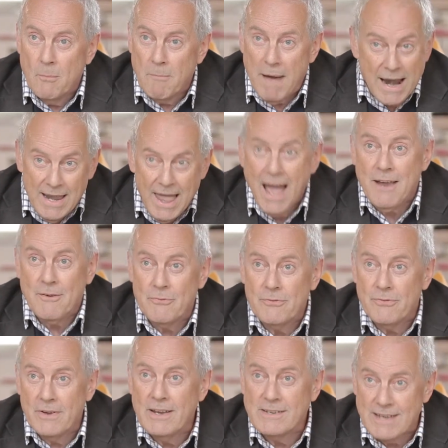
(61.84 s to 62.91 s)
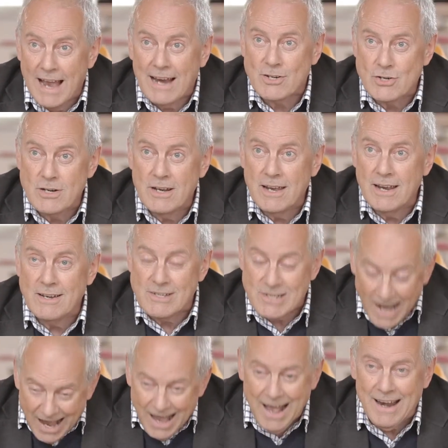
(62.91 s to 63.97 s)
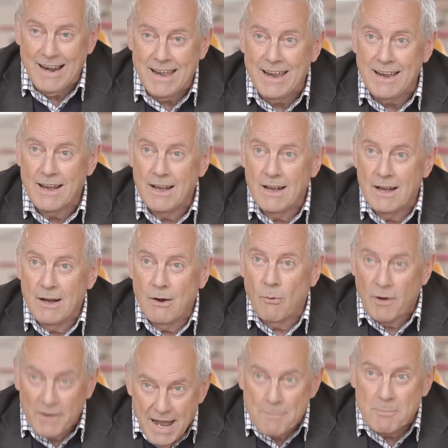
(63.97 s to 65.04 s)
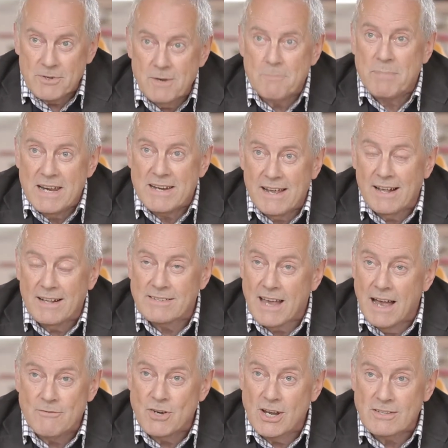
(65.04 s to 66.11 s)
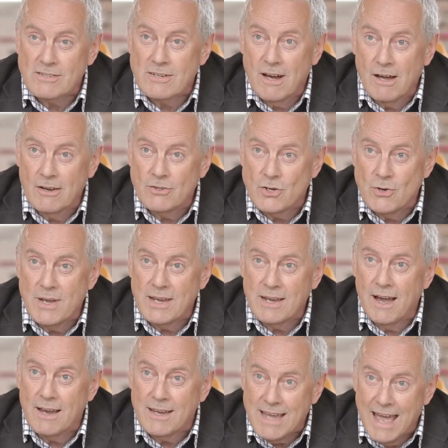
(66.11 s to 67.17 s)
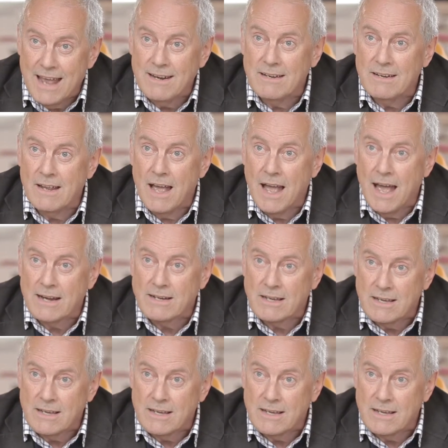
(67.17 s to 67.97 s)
my life is actually entirely what happened at Bedales. I've just gone doing again and